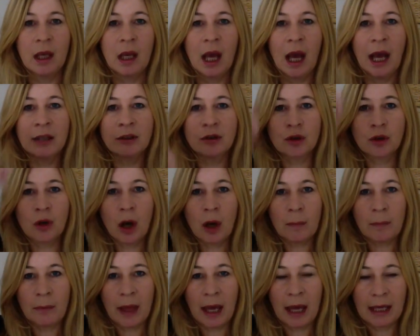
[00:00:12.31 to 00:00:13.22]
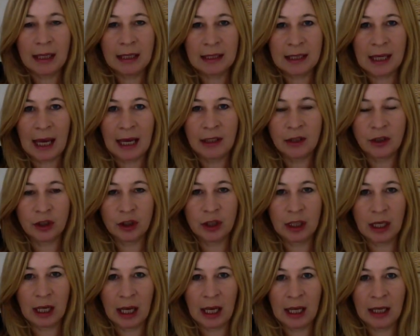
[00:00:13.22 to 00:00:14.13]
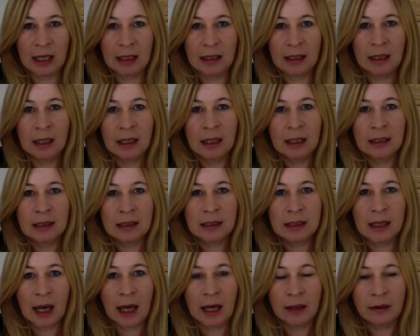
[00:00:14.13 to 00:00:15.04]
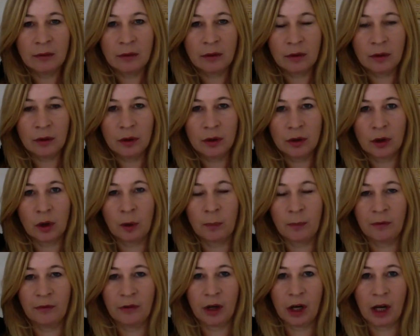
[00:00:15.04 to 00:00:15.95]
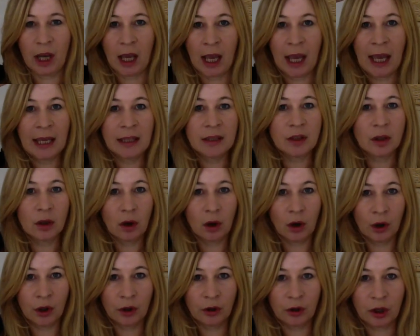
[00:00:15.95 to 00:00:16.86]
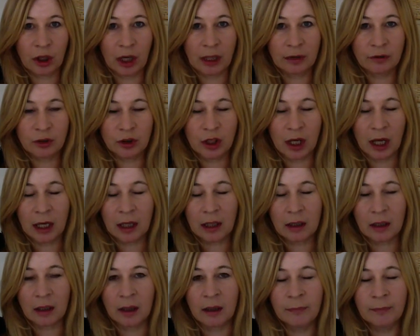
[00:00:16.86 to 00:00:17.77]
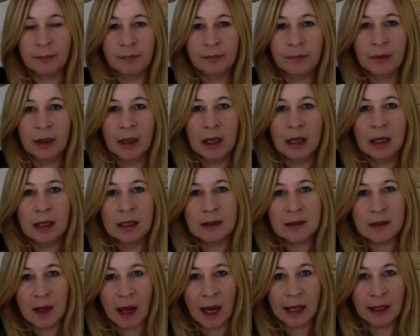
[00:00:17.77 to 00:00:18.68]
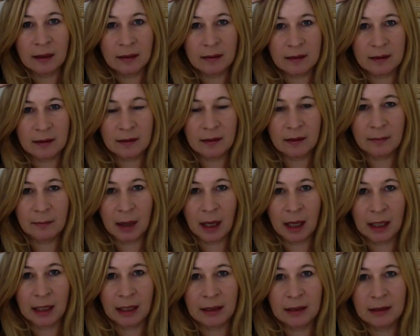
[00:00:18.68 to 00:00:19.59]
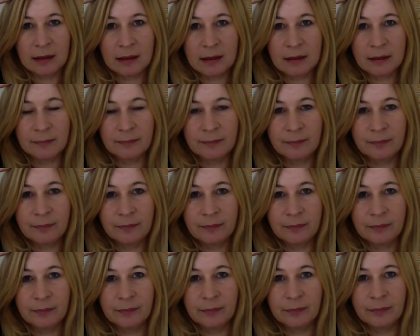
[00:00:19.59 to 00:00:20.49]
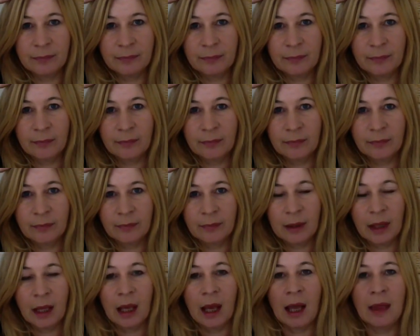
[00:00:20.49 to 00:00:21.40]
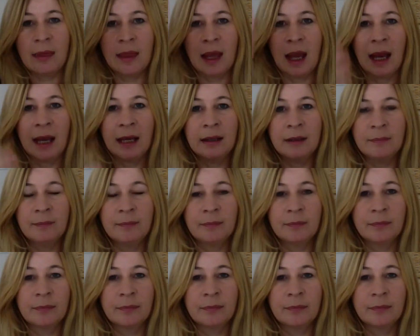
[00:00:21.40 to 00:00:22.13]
and drop that intention in down through the top of your head or your crown chakra, silencing the mind, and then